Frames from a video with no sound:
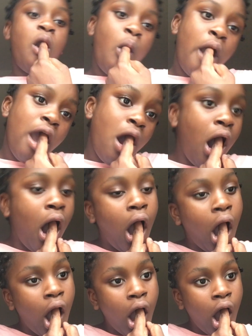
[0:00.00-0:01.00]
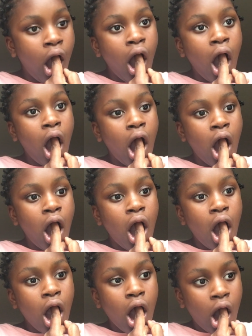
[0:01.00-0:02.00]
it will
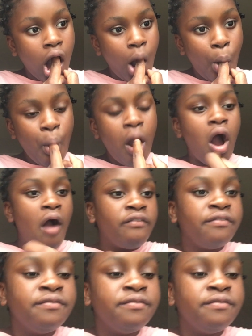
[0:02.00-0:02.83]
come off.